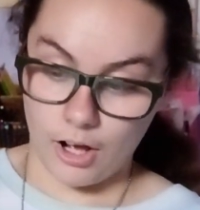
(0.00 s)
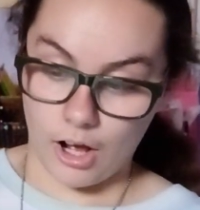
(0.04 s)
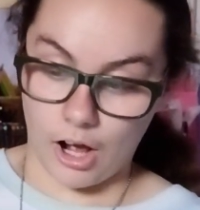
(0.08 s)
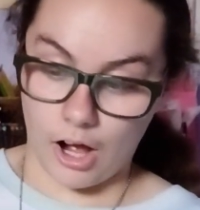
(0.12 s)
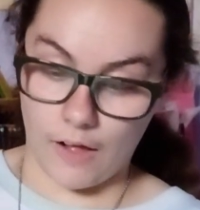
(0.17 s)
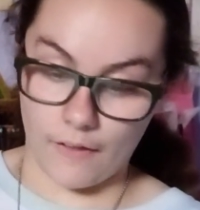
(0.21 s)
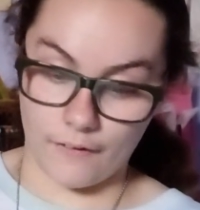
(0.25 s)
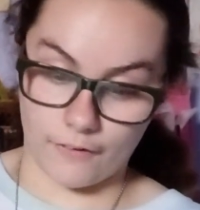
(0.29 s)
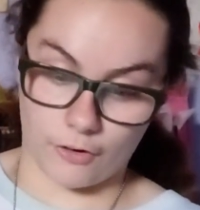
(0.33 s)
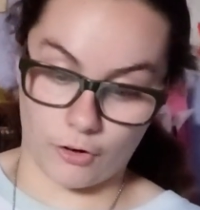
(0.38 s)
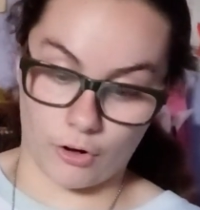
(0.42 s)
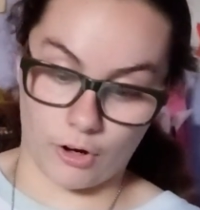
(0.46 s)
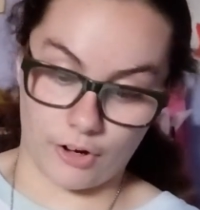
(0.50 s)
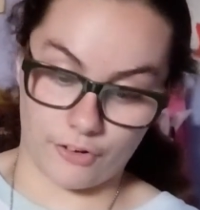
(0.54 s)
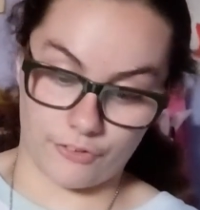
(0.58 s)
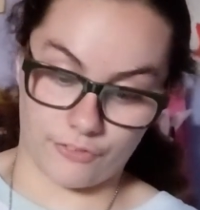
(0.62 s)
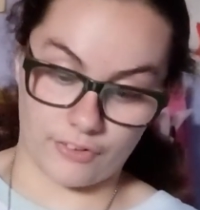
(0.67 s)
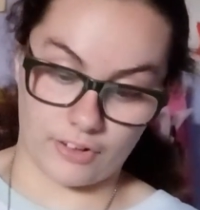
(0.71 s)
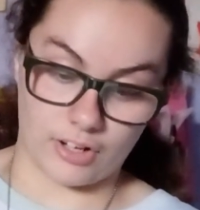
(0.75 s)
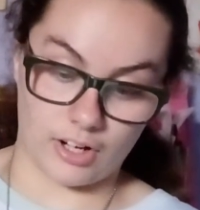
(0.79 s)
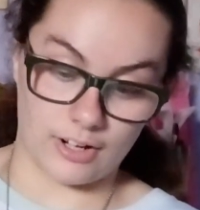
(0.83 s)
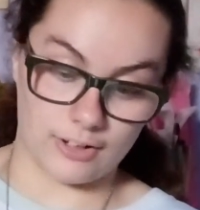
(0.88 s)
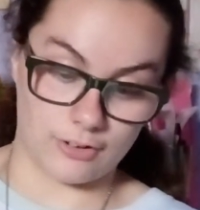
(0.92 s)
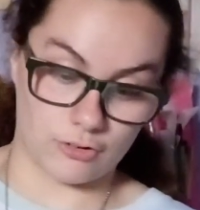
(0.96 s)
All across
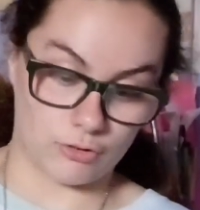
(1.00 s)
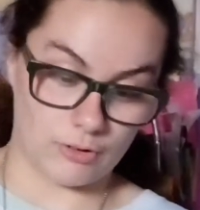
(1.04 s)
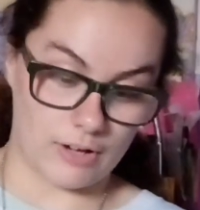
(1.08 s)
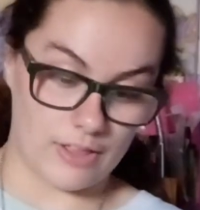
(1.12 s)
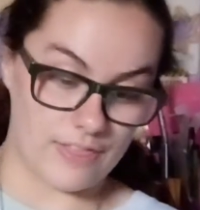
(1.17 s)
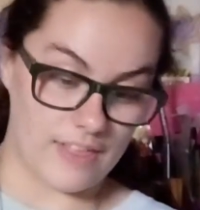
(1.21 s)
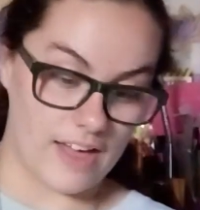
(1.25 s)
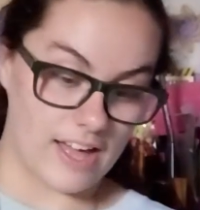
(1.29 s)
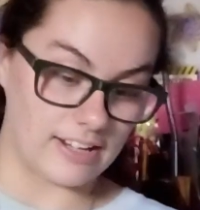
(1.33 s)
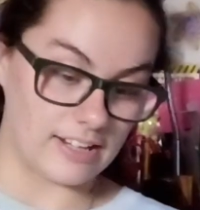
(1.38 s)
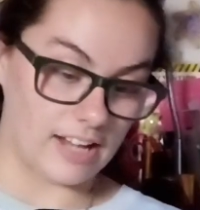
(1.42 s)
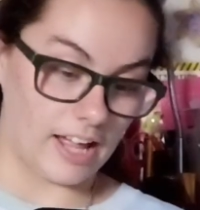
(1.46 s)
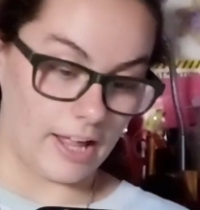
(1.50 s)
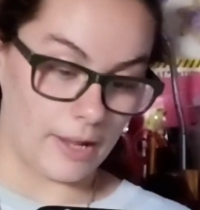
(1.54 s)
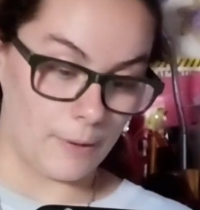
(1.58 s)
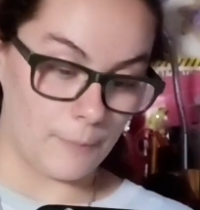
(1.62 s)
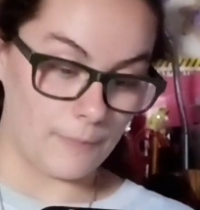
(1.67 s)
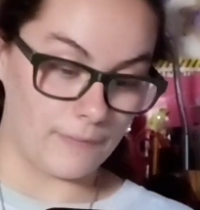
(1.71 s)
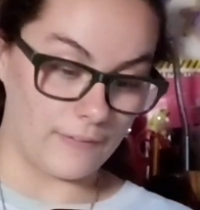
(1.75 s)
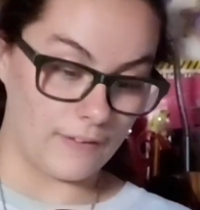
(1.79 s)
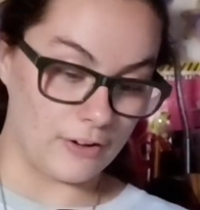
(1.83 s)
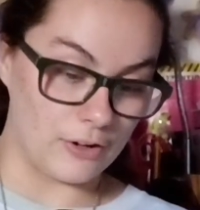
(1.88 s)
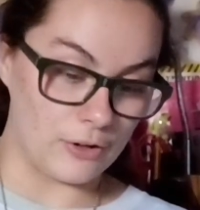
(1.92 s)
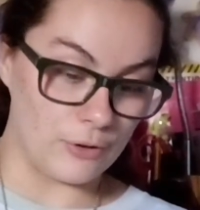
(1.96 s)
the country that night,
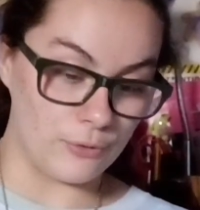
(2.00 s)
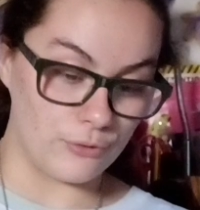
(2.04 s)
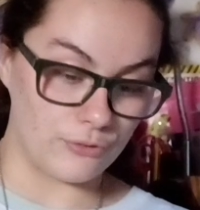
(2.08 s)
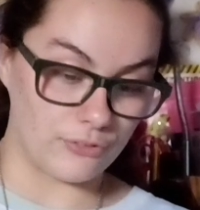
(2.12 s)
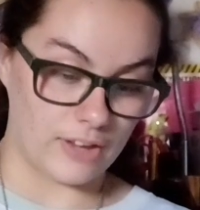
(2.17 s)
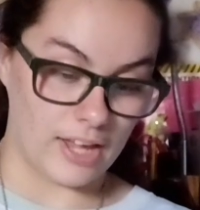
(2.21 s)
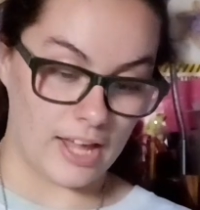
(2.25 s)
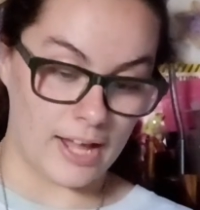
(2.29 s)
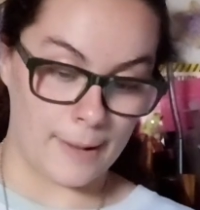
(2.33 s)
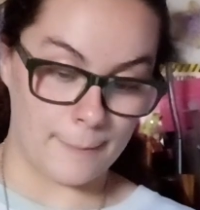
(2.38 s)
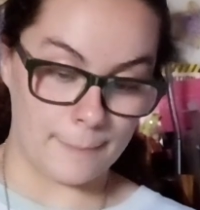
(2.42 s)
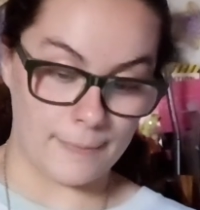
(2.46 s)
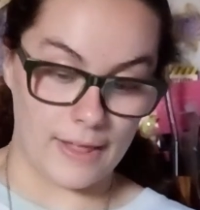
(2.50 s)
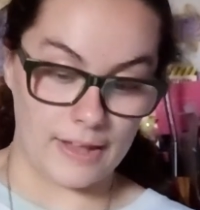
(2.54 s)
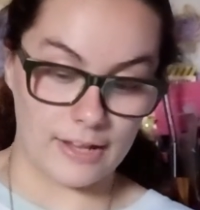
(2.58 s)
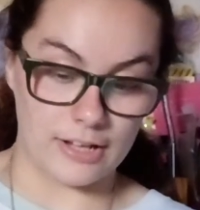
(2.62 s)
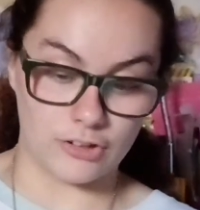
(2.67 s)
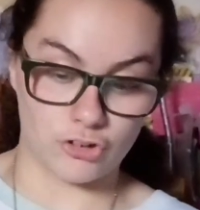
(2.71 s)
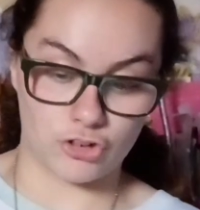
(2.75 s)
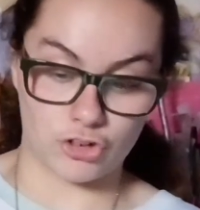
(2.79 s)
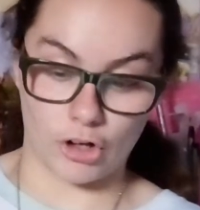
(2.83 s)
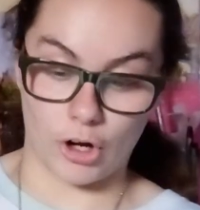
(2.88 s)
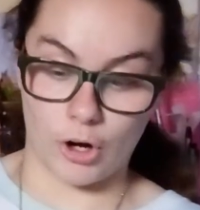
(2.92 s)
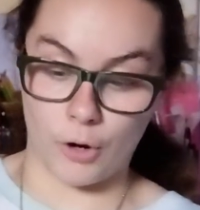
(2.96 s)
when the news came
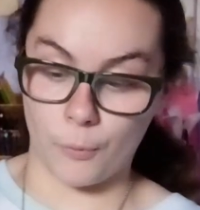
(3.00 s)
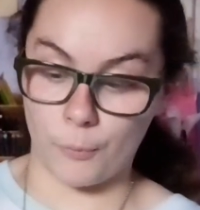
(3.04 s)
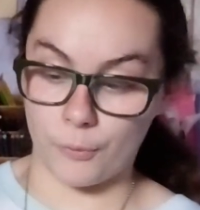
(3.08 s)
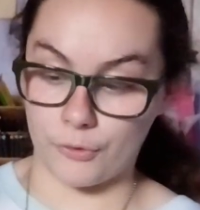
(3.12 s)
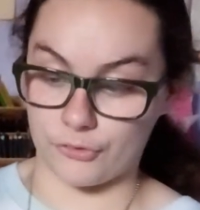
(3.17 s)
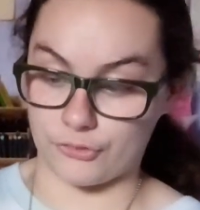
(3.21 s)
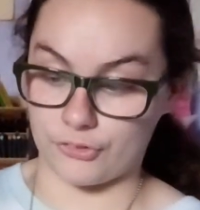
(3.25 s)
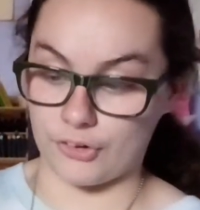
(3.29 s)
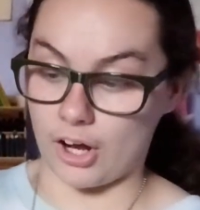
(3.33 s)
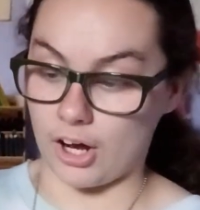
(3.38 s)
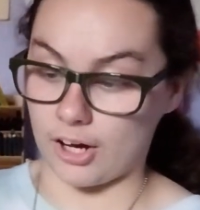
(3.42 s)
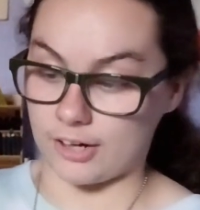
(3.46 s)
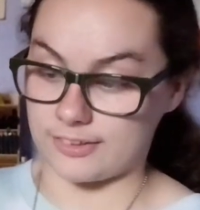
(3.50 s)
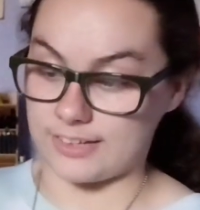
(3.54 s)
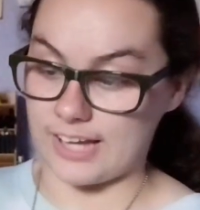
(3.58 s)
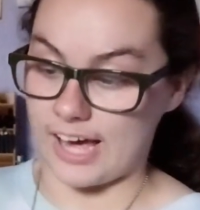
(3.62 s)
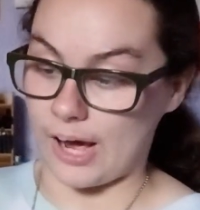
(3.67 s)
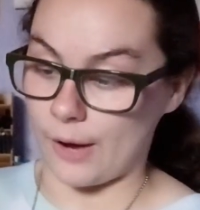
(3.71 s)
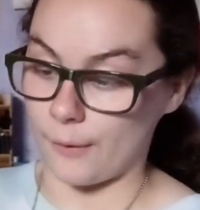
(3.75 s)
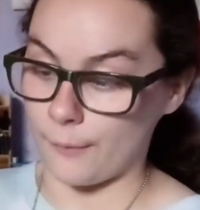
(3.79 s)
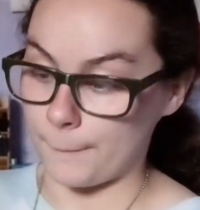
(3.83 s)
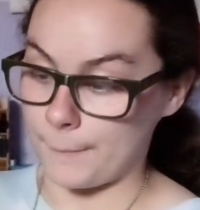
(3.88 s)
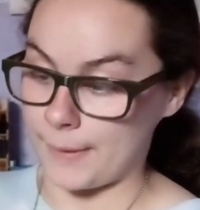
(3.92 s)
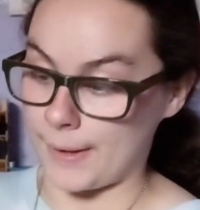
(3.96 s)
that Joe was knocked
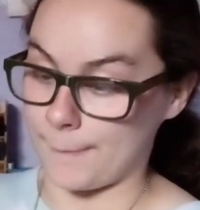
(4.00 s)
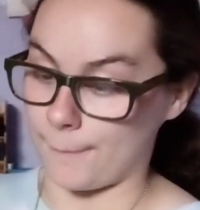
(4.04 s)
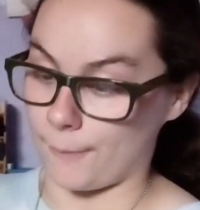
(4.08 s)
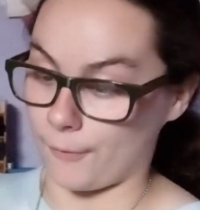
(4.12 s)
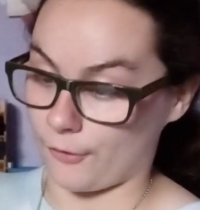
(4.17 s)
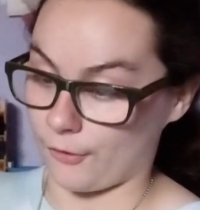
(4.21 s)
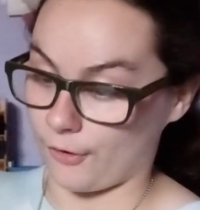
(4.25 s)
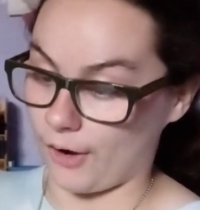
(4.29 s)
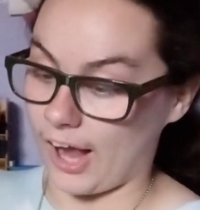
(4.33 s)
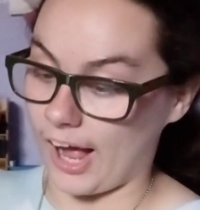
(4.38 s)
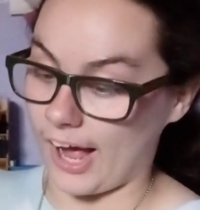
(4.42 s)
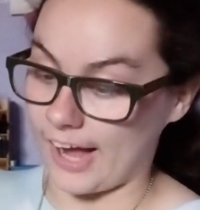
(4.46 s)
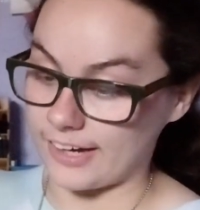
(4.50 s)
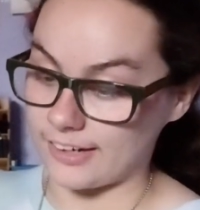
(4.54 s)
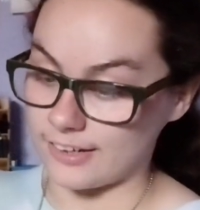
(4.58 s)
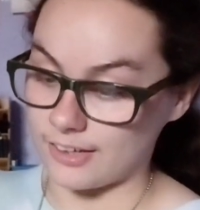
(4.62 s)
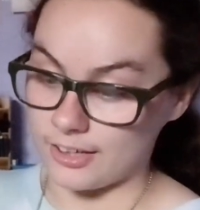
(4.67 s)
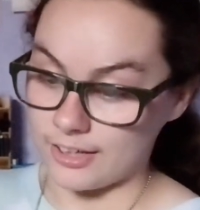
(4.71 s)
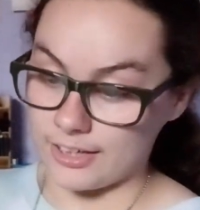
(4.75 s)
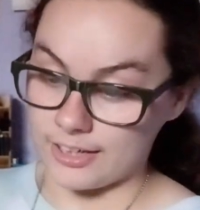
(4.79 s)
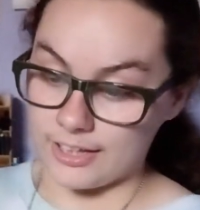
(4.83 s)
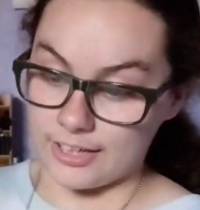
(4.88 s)
out, people cried."